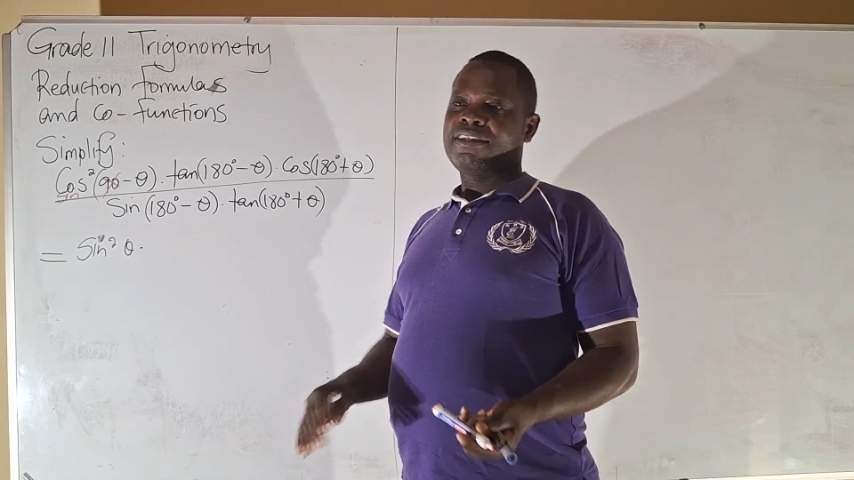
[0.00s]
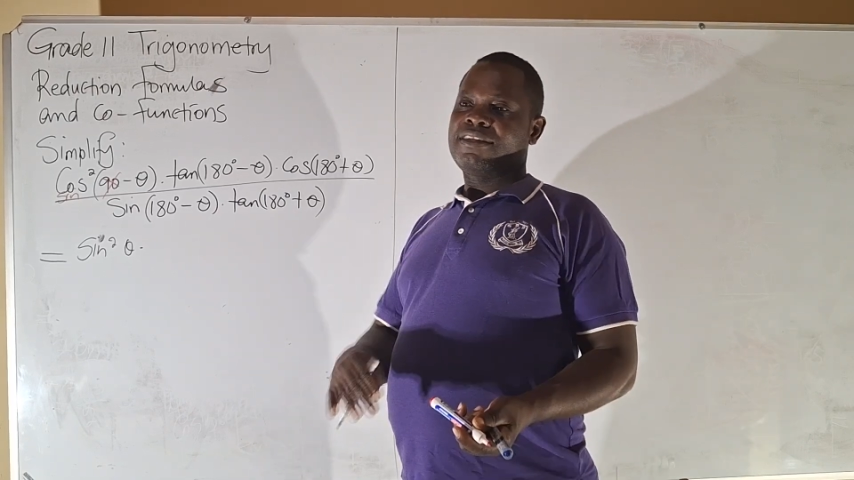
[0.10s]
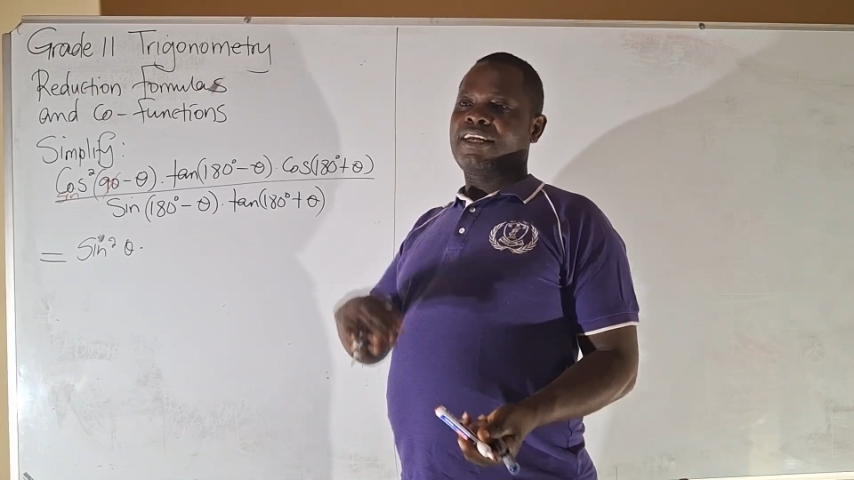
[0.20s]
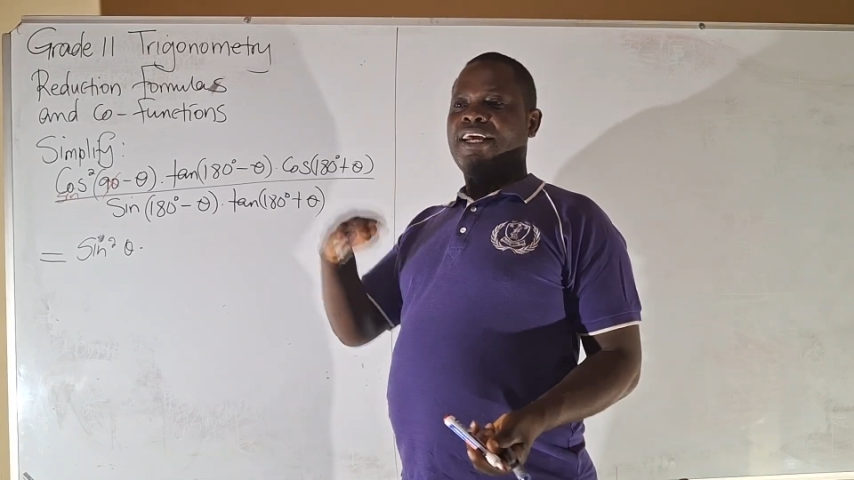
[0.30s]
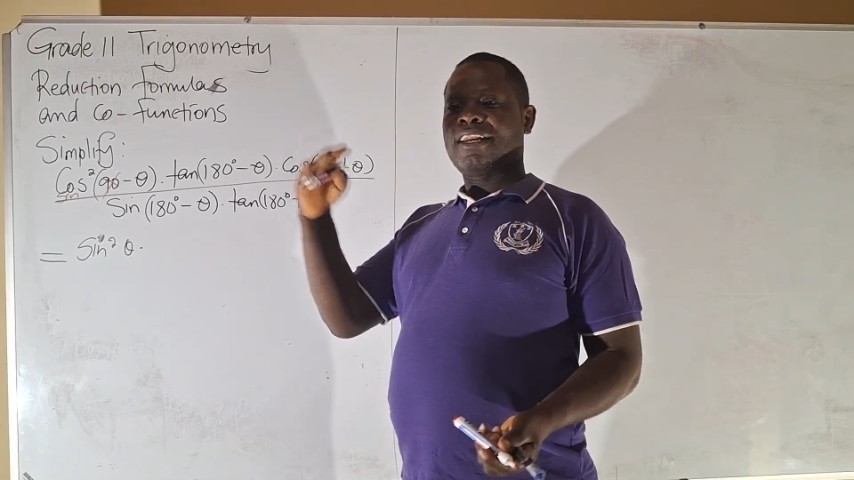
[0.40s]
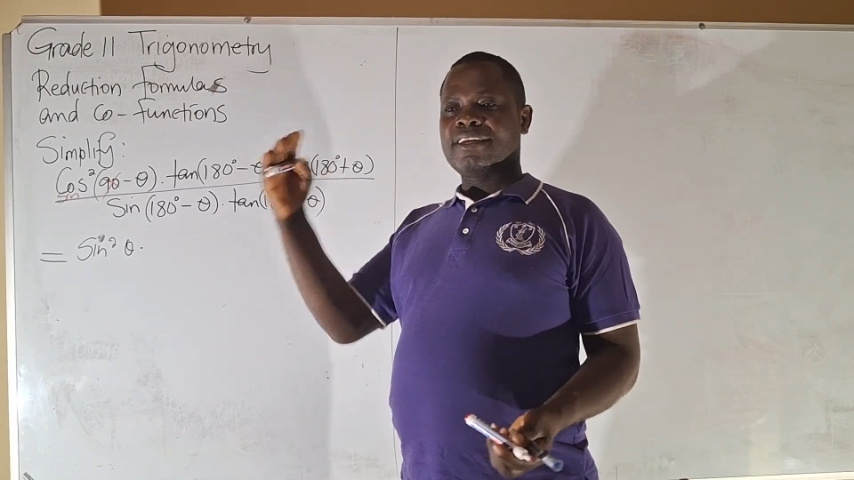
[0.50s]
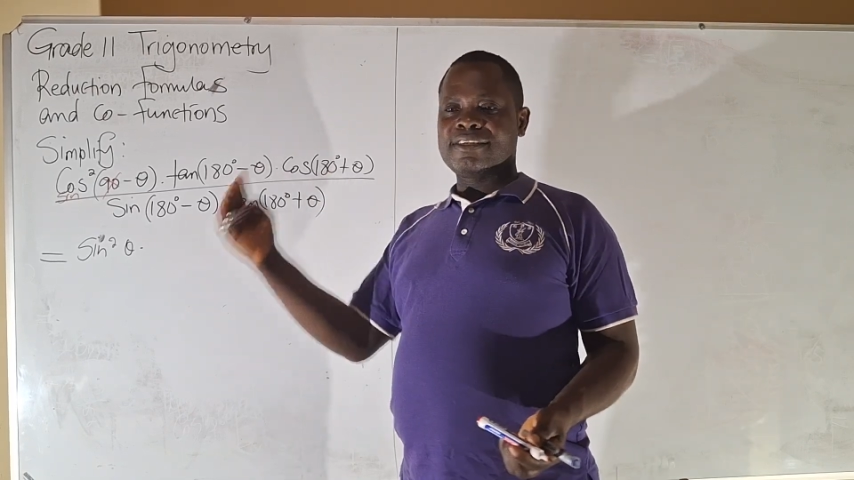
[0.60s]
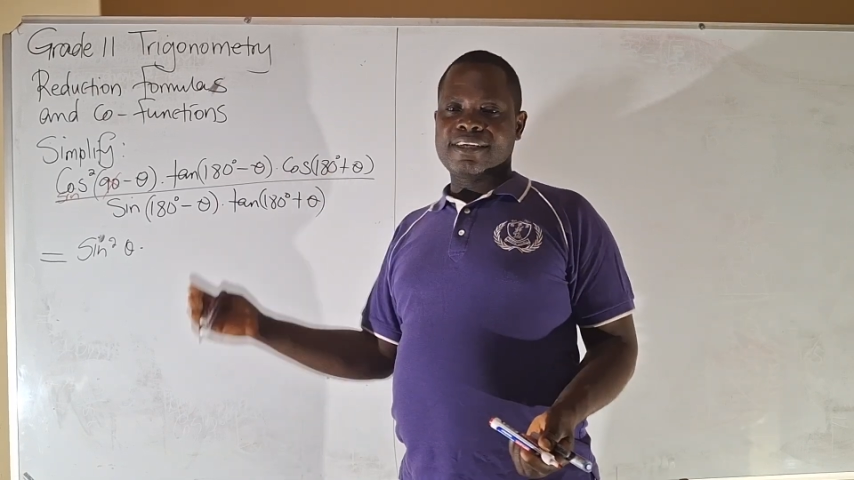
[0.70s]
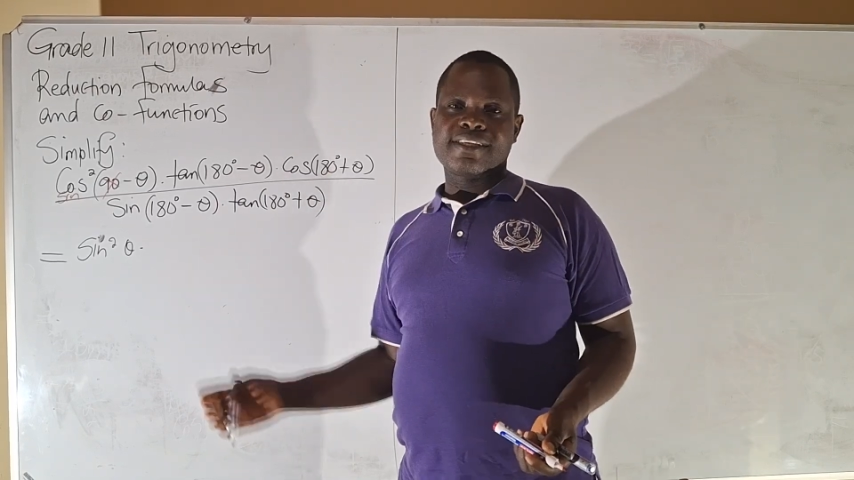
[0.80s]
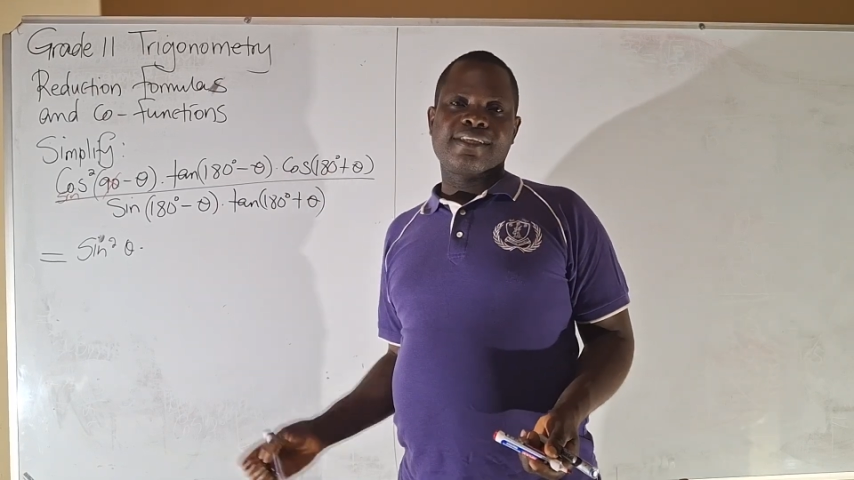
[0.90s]

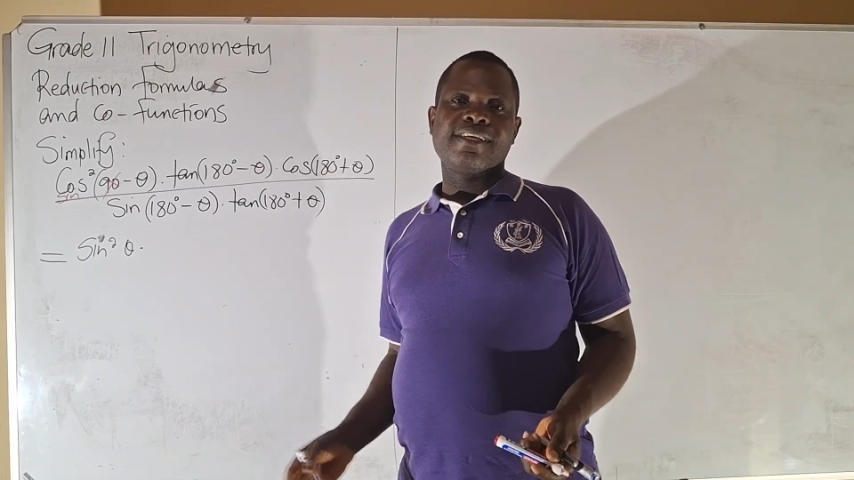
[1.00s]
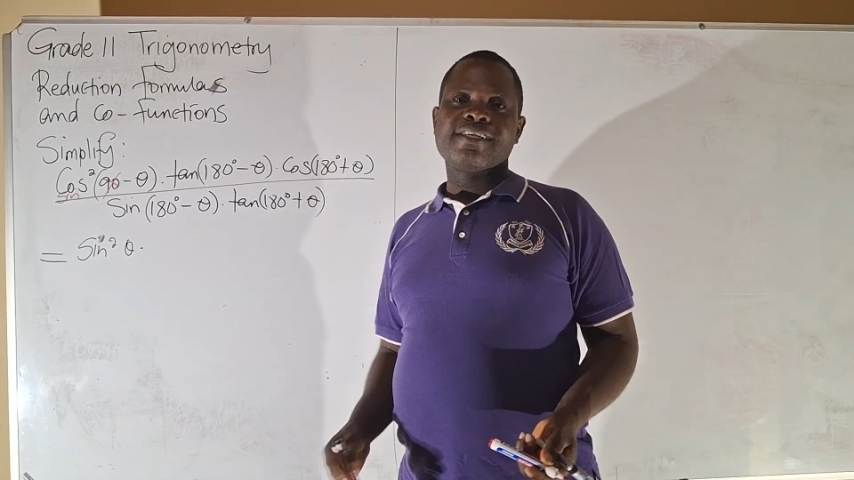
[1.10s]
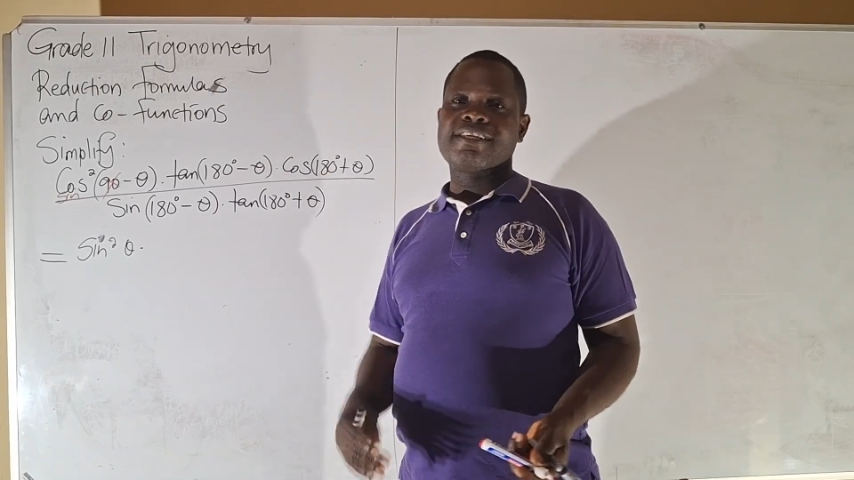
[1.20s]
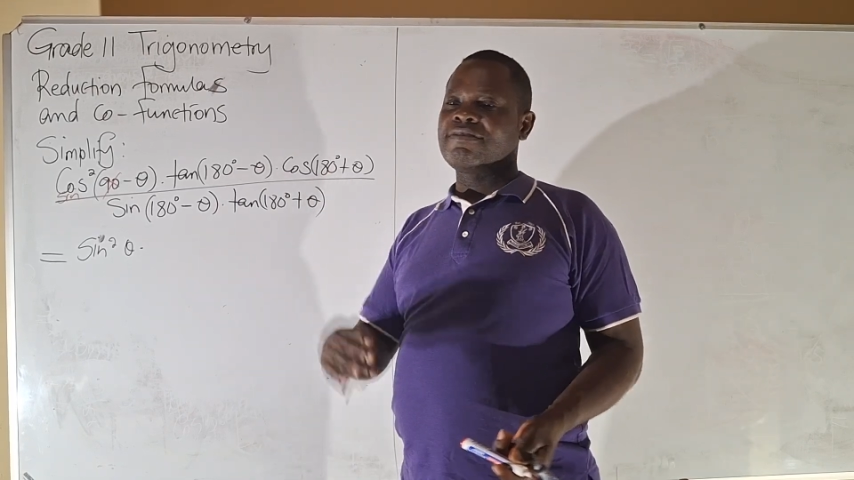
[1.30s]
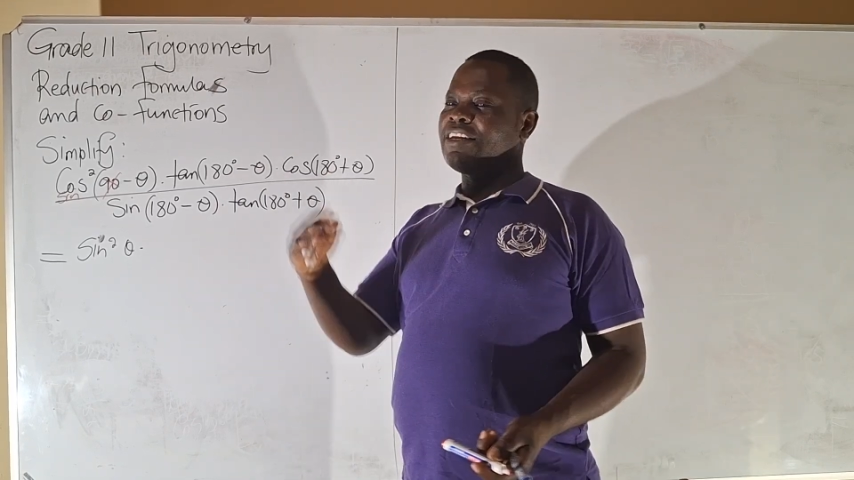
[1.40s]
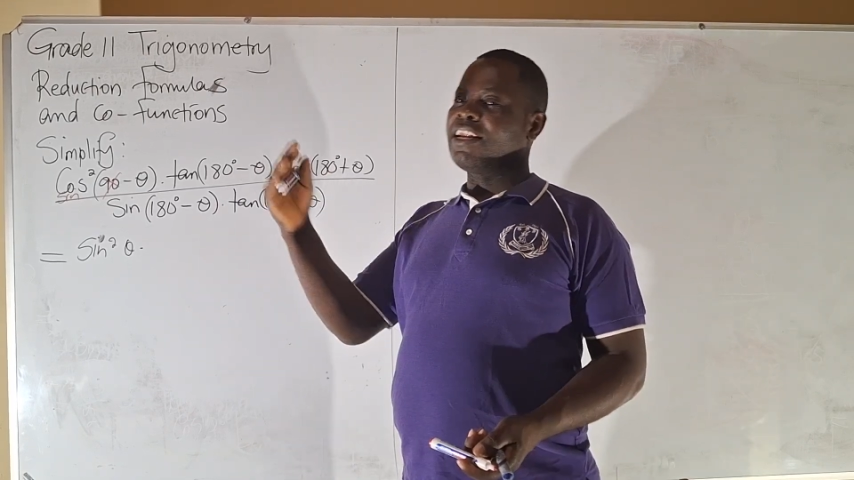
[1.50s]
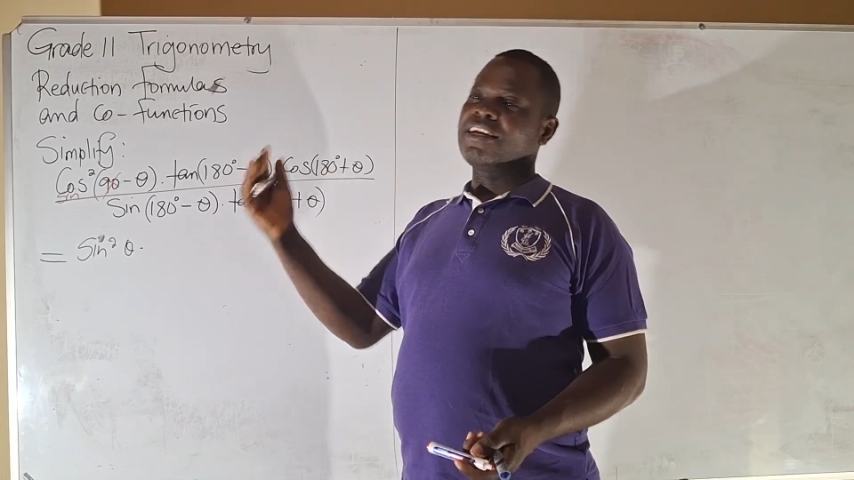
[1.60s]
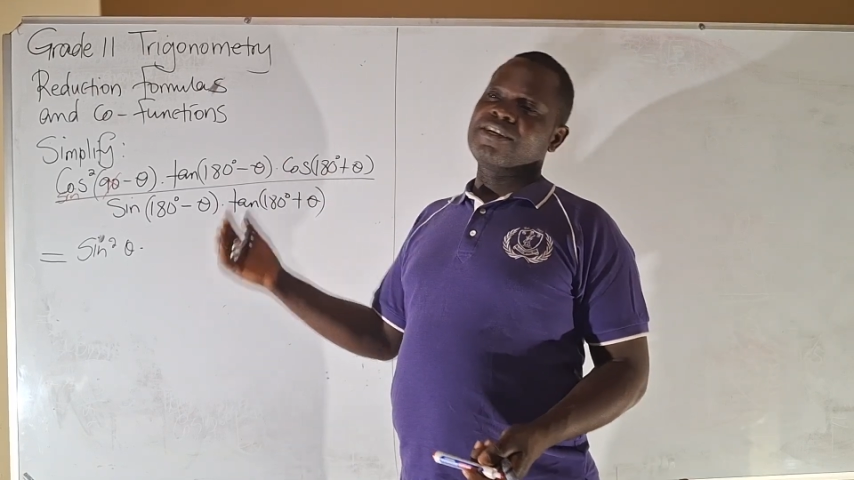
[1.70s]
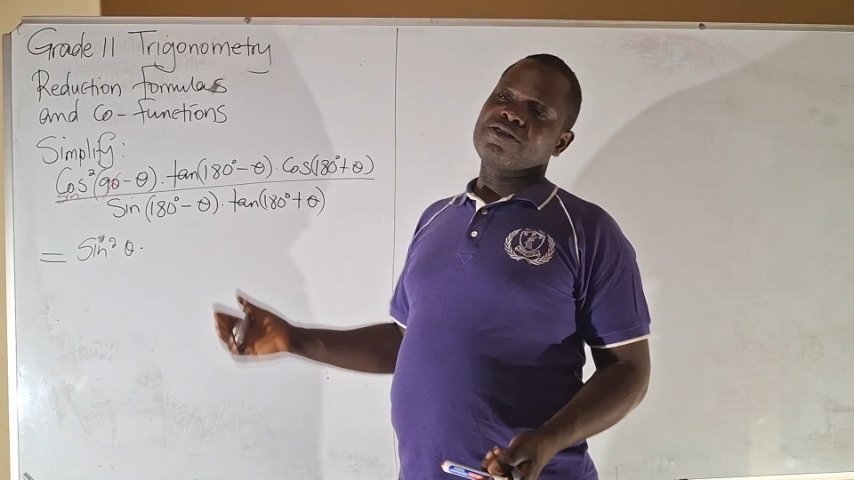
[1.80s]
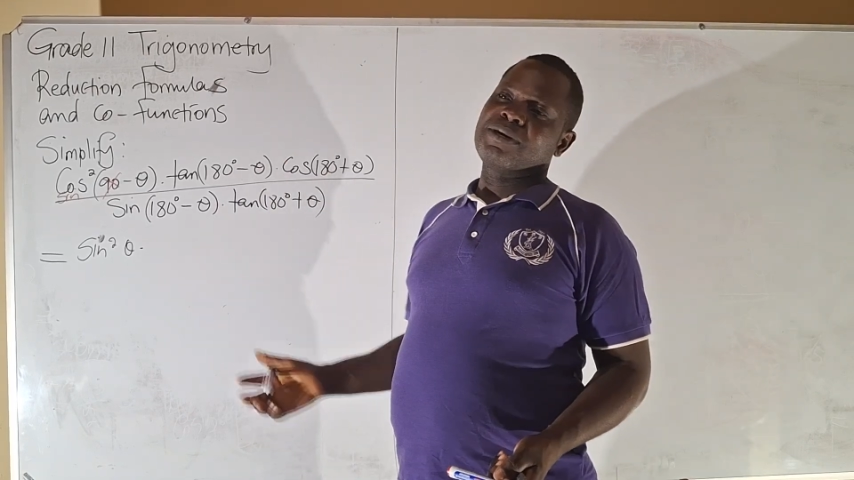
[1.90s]
360,
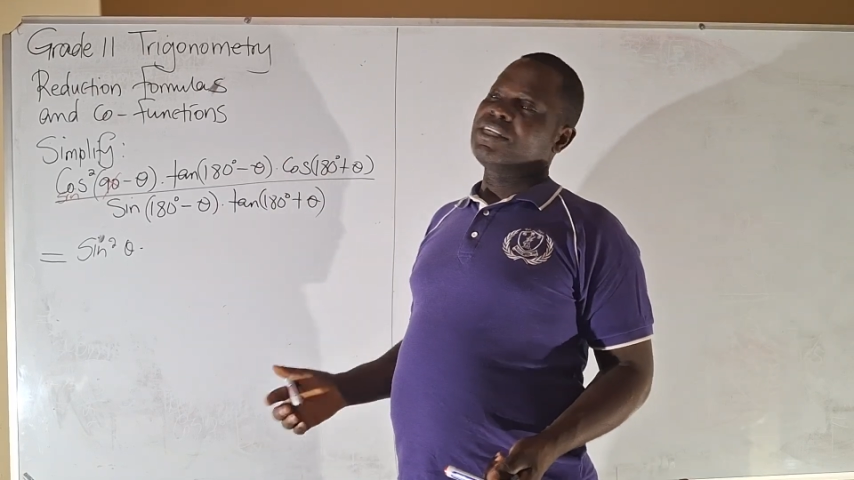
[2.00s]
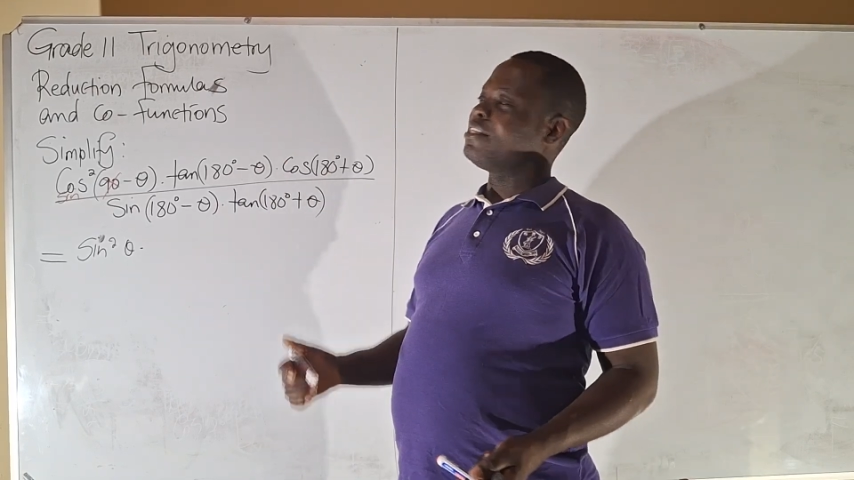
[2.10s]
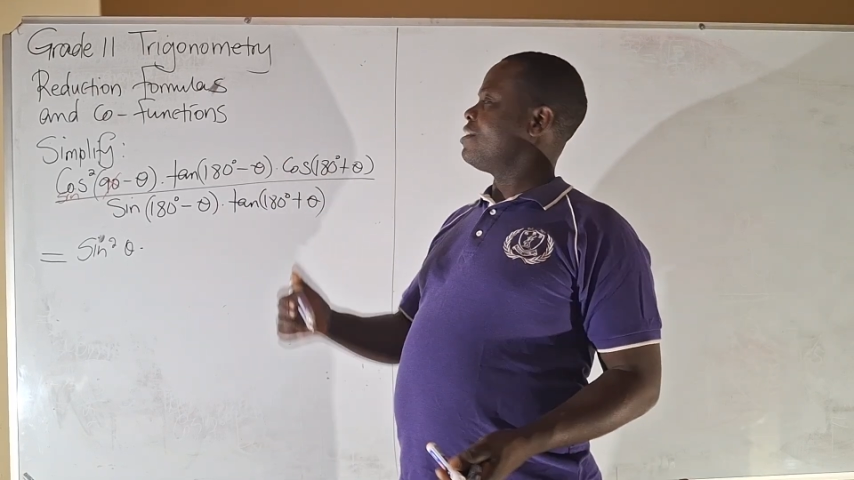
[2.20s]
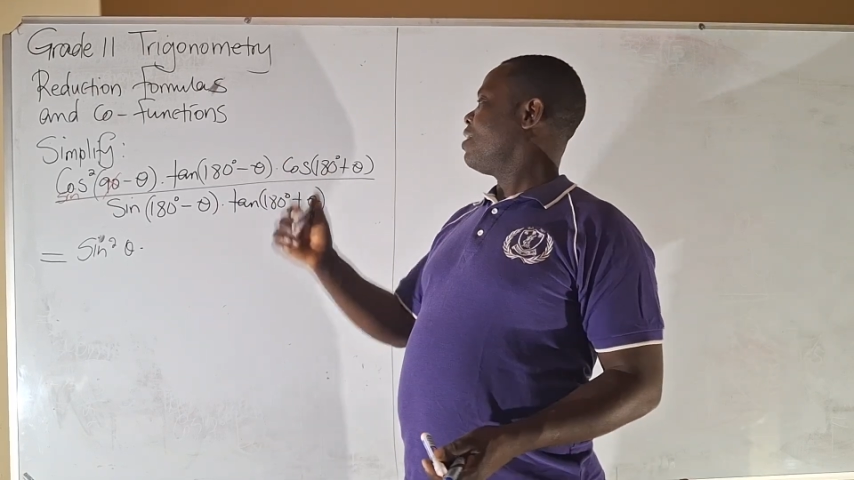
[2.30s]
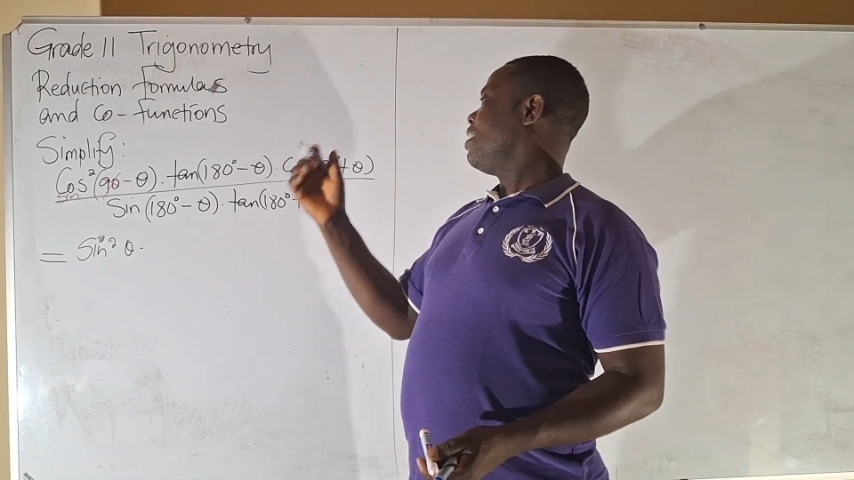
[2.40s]
720,